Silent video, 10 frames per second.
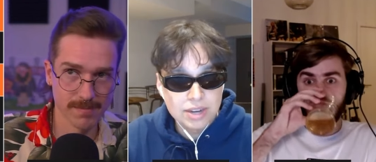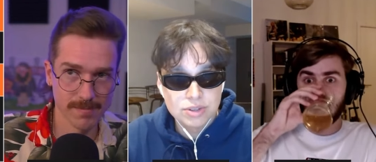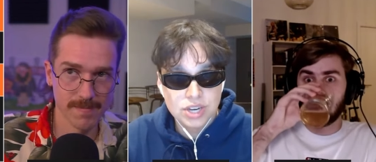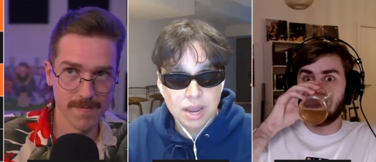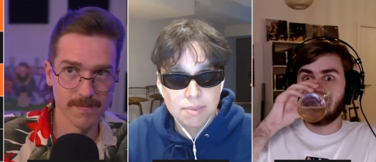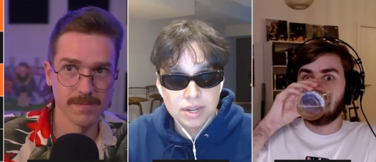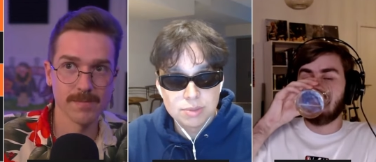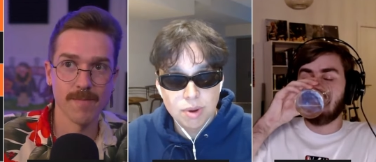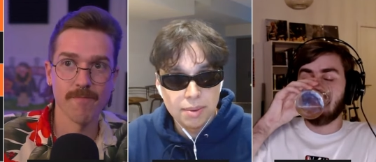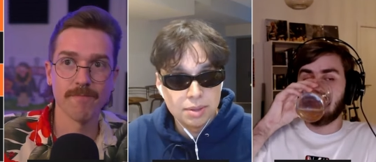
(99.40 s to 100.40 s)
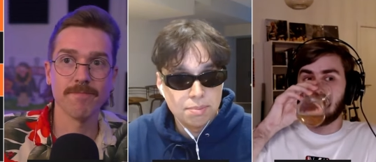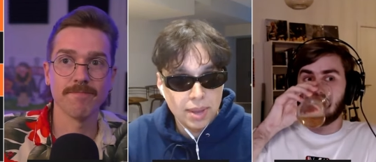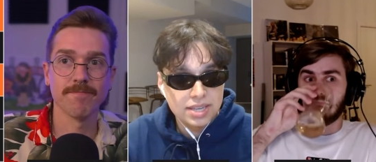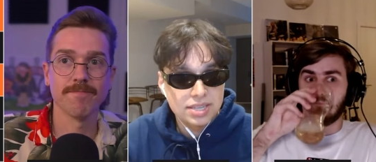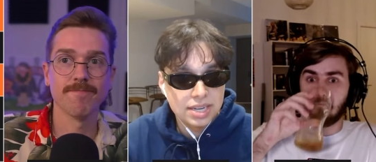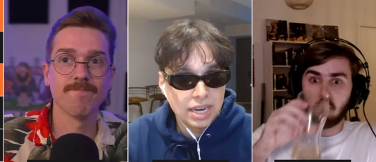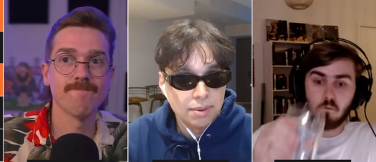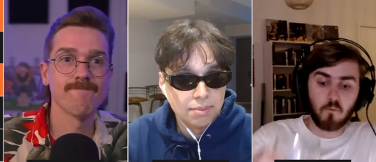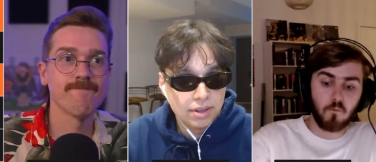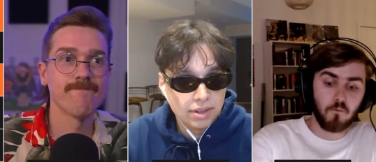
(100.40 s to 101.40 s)
Speaker 1: major champions, probably the hmm. best
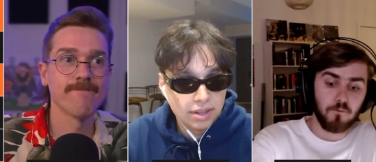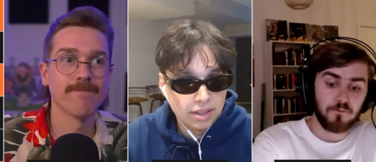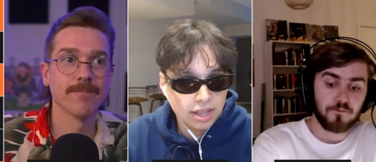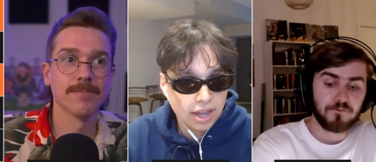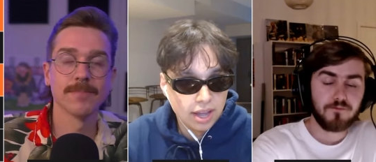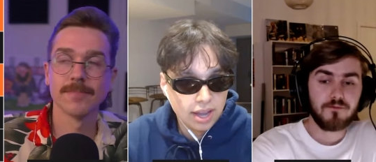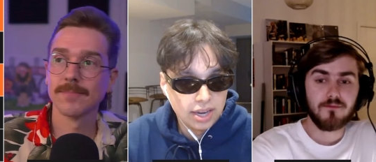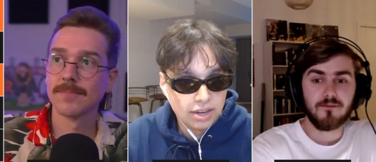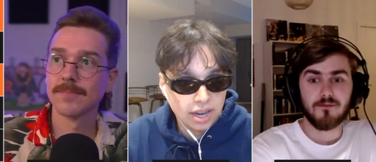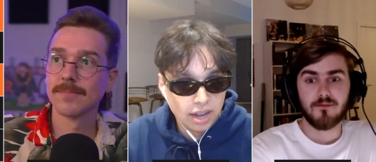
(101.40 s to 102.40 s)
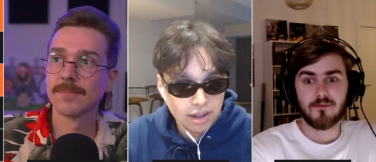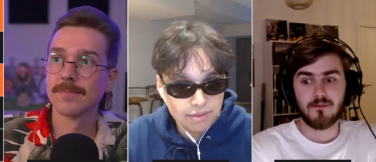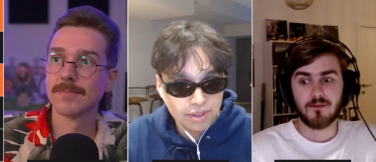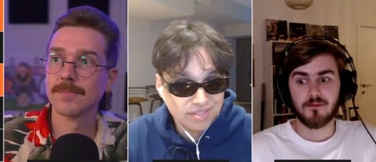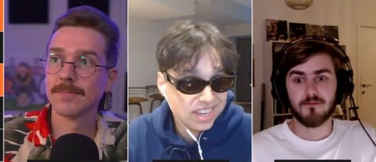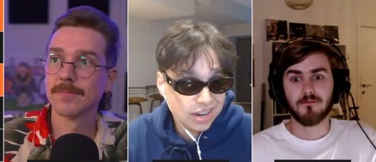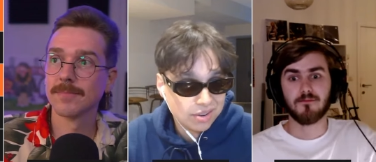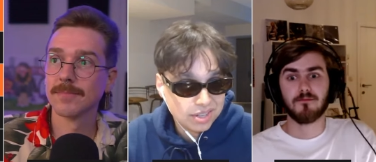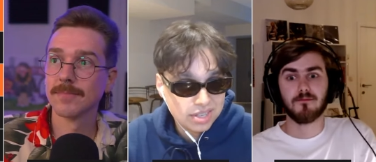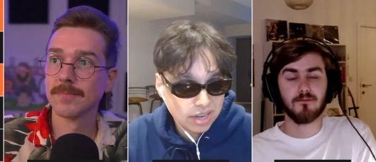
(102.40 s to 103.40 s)
team uh, in of, of the
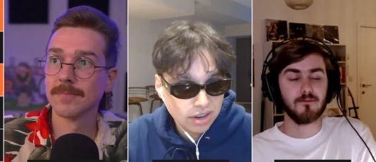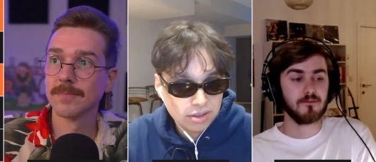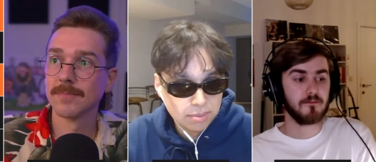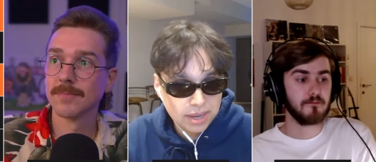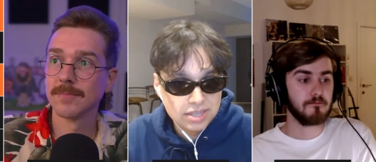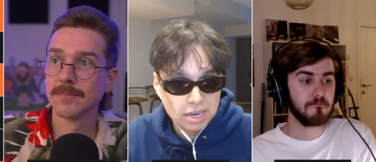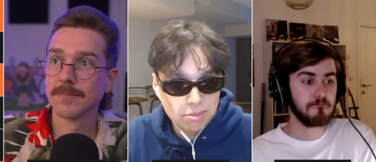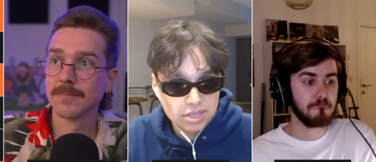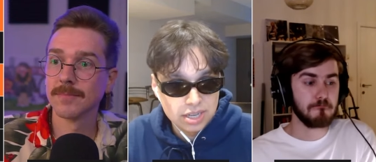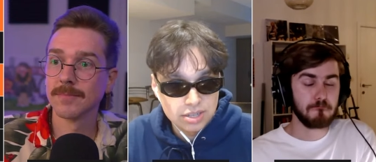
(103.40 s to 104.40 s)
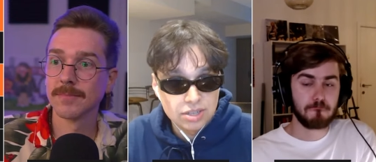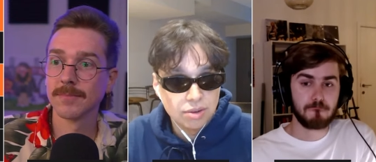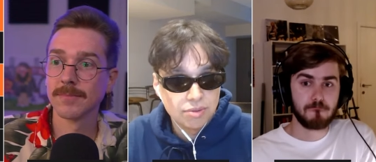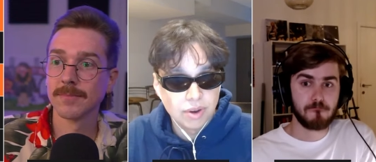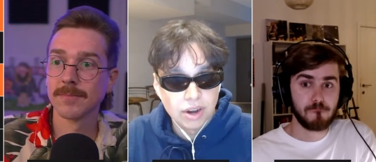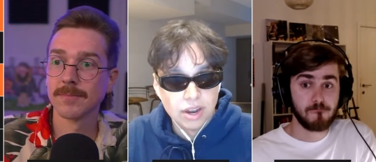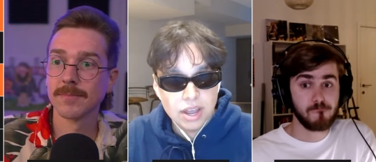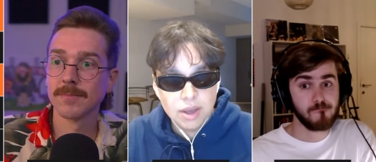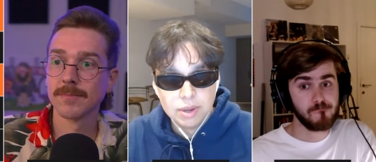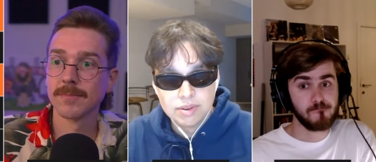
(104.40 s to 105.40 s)
year this year, the best team of the season so far.
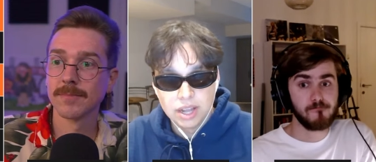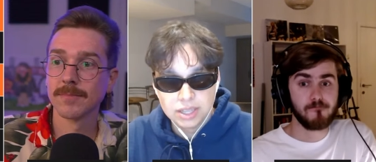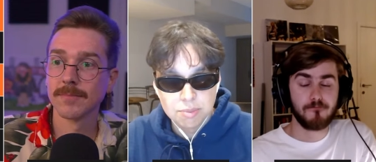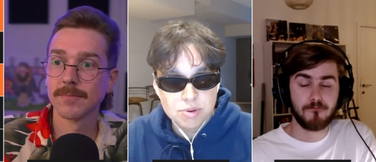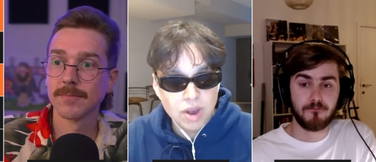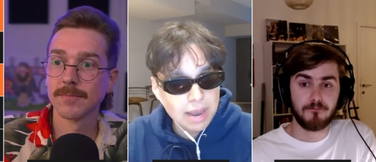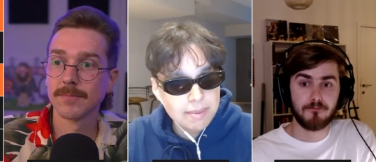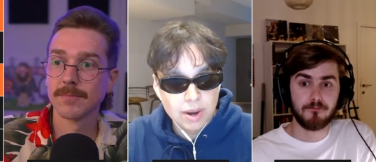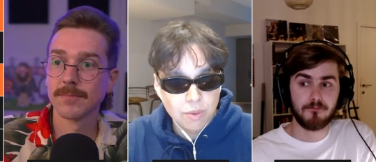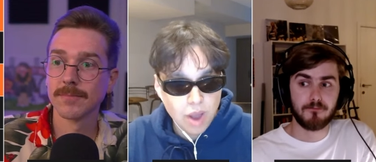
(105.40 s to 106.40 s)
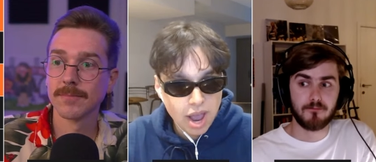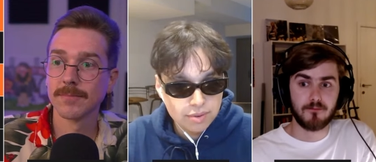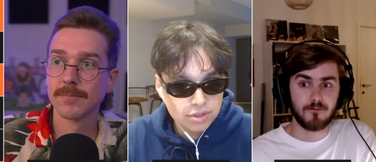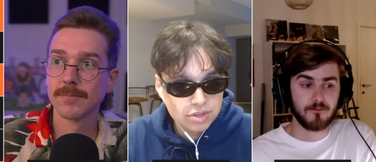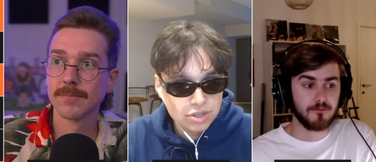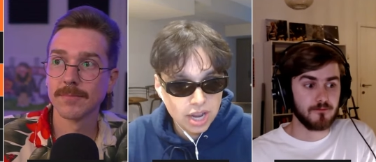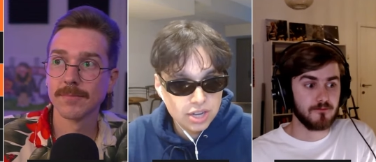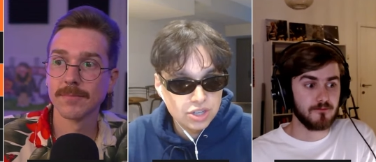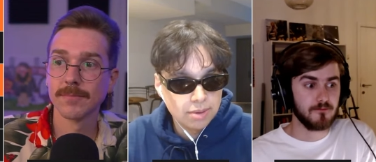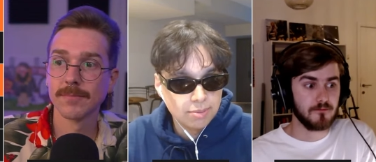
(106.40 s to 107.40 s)
We've got their primary rivals,
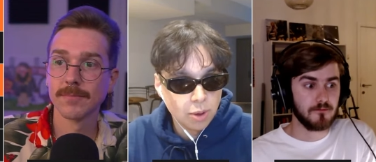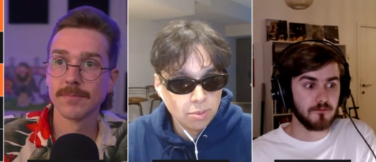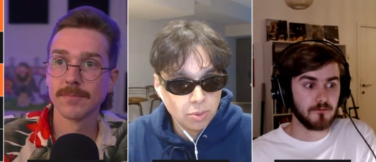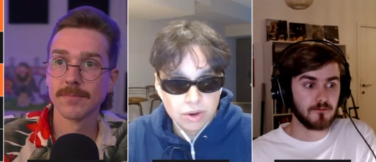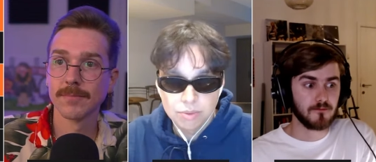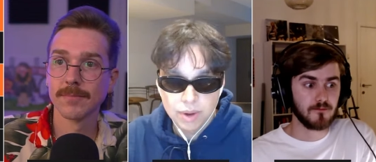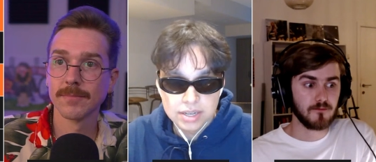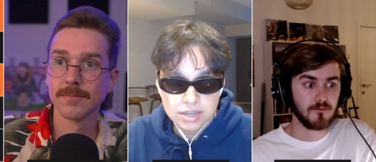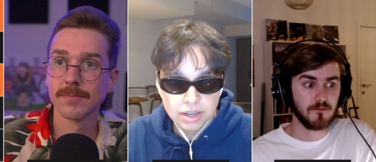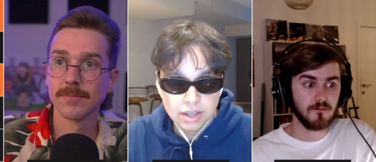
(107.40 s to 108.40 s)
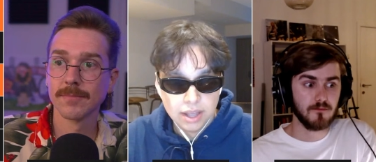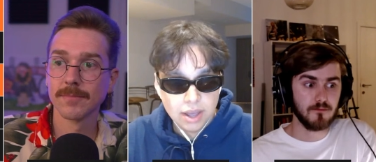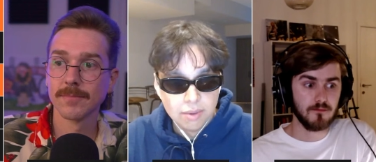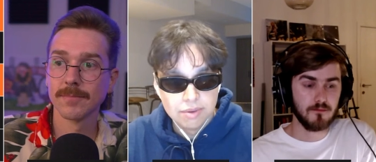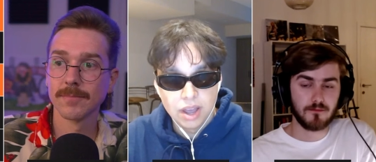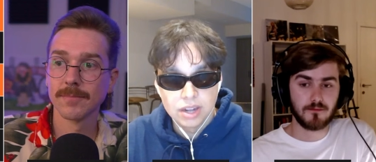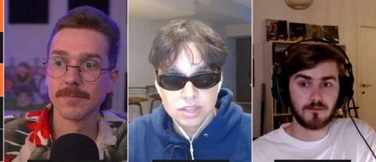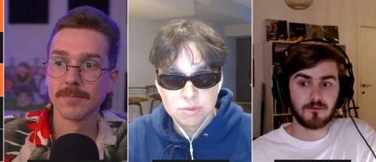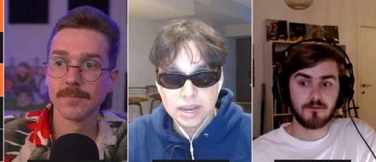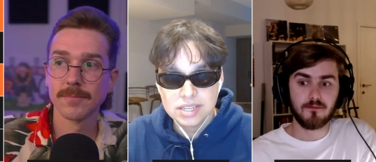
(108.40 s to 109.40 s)
Gen G Mobile One Racing. We've
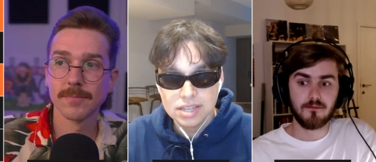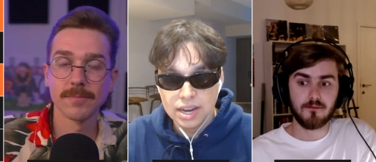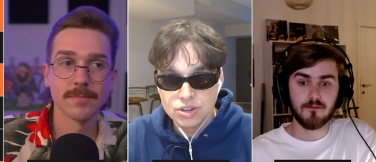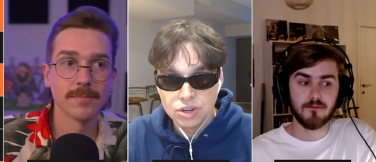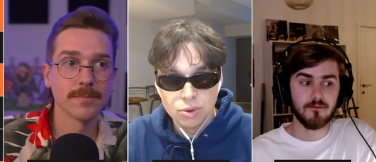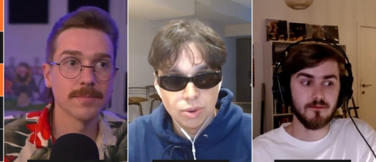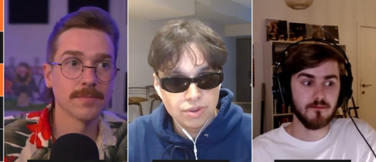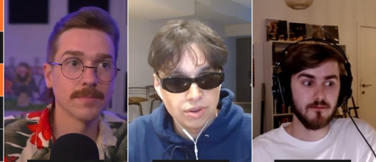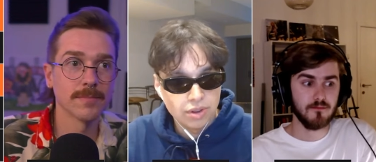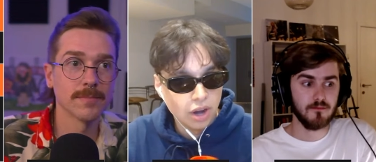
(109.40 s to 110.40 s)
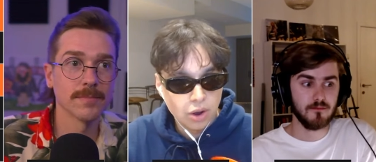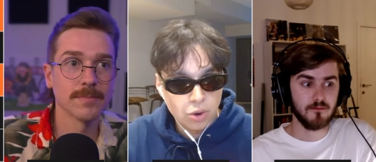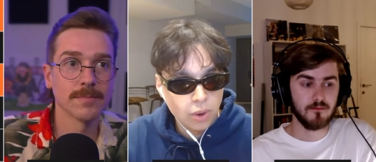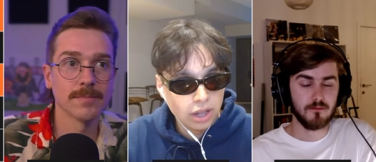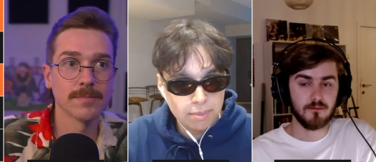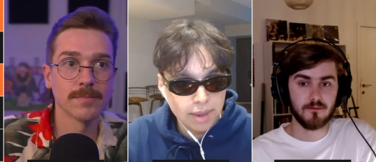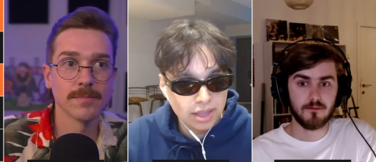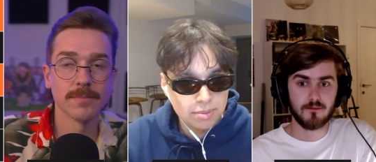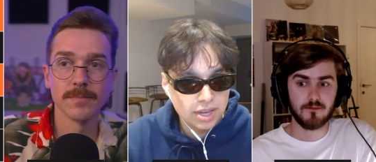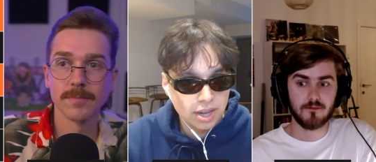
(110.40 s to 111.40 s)
got Space Station, who have you know quickly
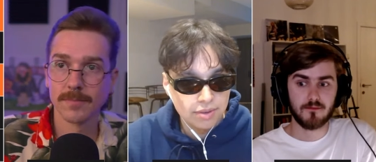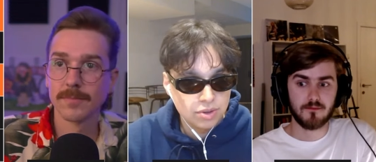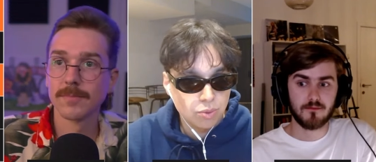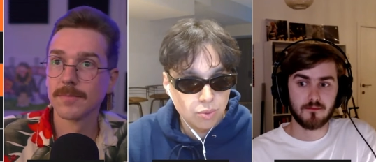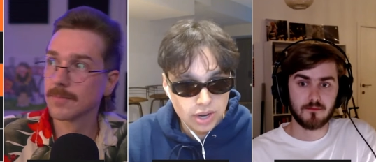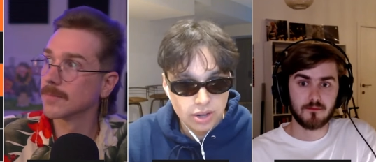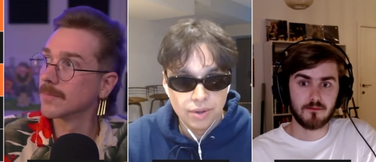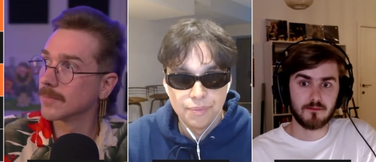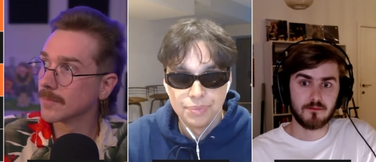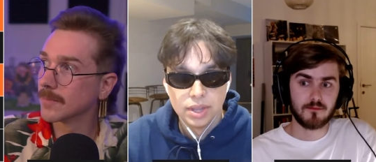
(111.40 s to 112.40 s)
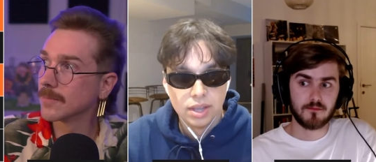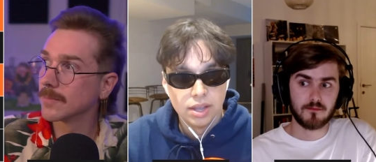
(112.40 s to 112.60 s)
made themselves a real